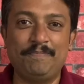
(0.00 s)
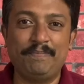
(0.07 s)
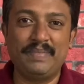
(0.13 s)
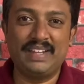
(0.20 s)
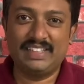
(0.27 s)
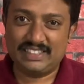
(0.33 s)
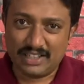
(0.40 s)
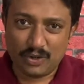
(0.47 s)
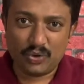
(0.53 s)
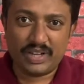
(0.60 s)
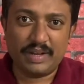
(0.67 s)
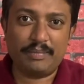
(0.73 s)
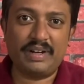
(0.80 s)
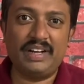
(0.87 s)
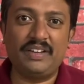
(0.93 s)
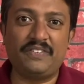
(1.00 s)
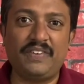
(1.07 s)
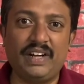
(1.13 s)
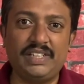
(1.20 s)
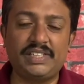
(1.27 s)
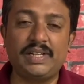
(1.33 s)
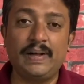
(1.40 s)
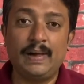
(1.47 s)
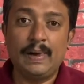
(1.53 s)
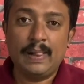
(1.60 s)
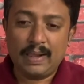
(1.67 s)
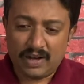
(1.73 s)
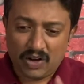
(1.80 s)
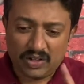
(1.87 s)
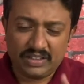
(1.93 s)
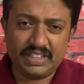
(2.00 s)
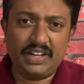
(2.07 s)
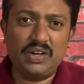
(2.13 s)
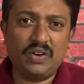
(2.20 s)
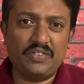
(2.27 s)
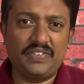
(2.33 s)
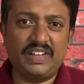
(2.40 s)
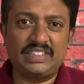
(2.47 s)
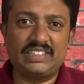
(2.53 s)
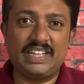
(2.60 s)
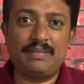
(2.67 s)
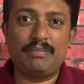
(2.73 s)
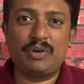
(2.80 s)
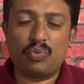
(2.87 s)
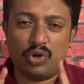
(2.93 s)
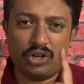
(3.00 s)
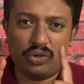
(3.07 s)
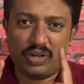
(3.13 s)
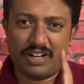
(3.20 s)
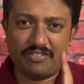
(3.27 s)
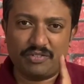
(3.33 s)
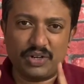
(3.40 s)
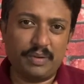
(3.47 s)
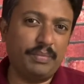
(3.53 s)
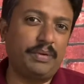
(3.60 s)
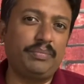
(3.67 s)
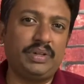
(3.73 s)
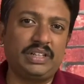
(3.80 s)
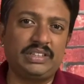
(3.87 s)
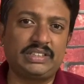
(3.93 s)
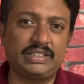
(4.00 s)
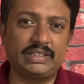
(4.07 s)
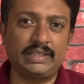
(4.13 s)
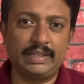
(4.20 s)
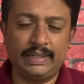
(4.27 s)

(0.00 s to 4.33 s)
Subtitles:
Is that okay, my dear friends? On the day of exam, what you have to remember is,